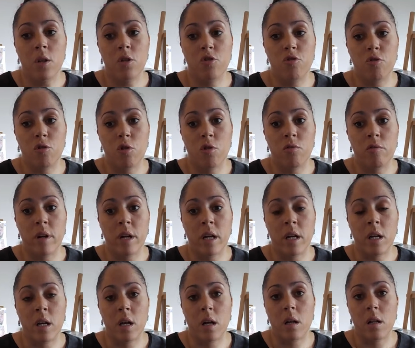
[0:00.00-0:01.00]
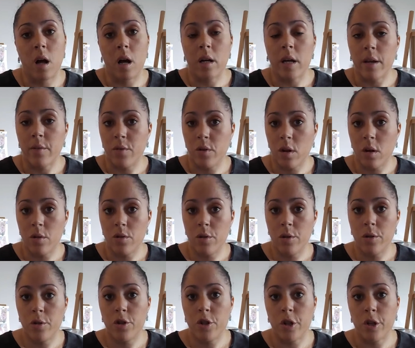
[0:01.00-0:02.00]
drawing. Like if you go on
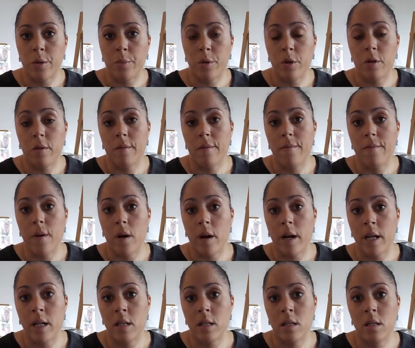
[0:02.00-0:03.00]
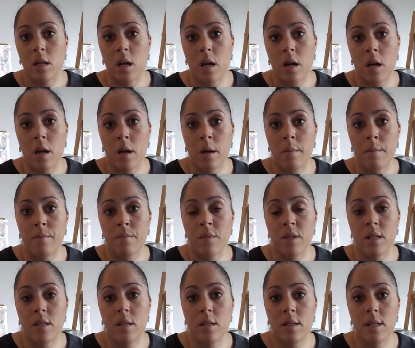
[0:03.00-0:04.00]
YouTube, you can find
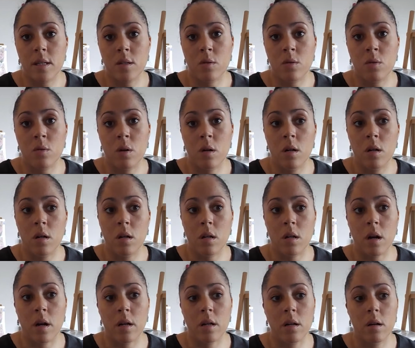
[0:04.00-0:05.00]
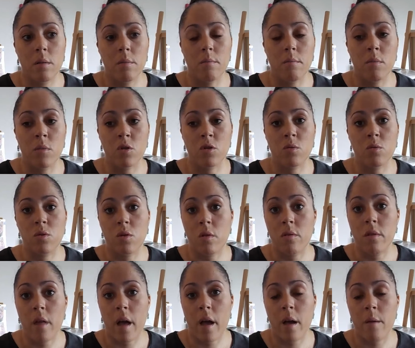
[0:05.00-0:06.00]
still like models
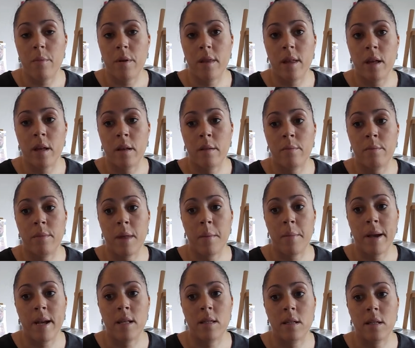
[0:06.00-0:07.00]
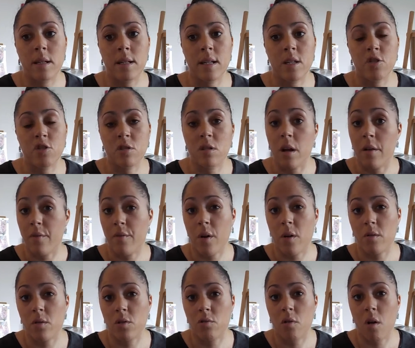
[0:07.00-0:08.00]
on there, but they're basically, it's just like
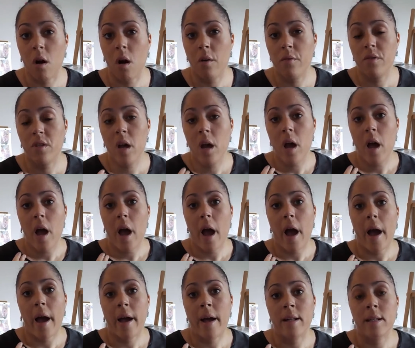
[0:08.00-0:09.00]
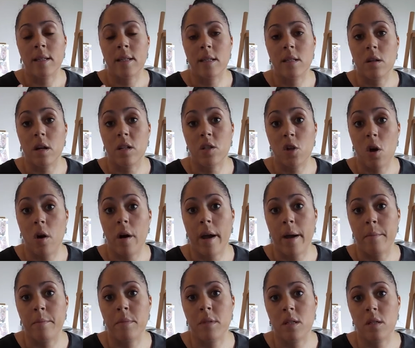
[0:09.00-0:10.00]
photographs, and it's like
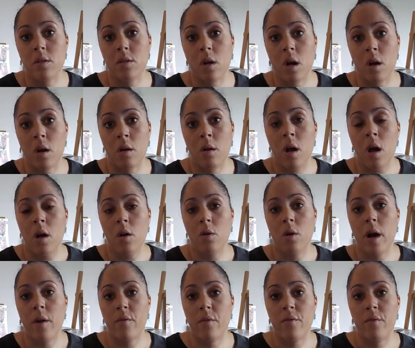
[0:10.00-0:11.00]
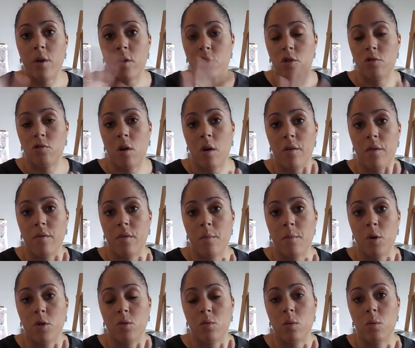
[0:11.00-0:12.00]
timed. So you'll have a photograph of a
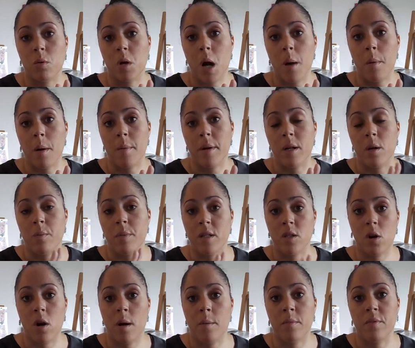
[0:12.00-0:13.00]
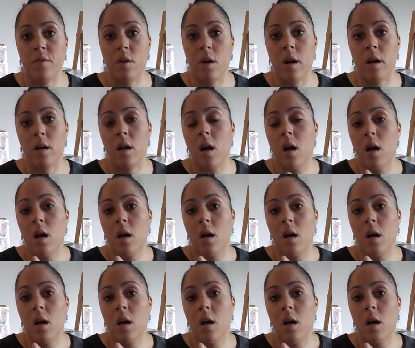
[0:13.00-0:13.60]
model that'll come up, and it'll be timed for like,